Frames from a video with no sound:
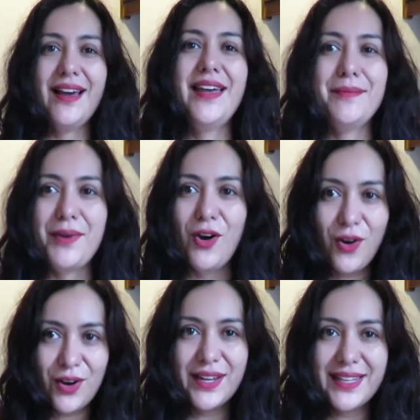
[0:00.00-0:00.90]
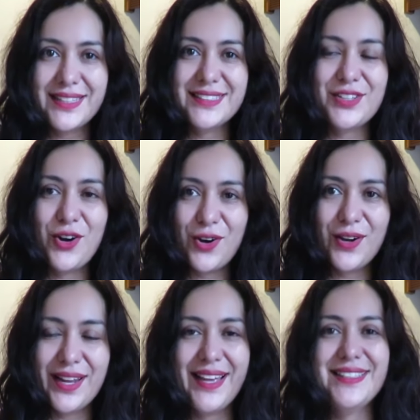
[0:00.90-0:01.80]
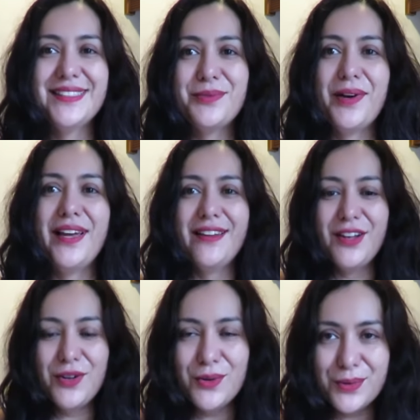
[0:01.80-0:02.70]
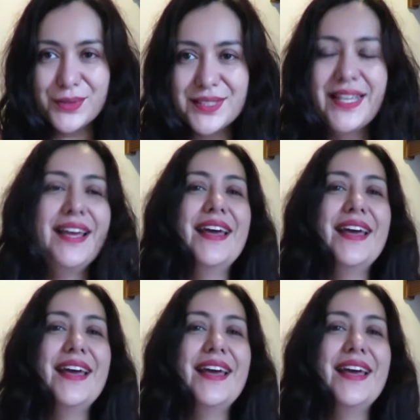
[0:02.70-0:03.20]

I am hot, it is hot. I just want a loose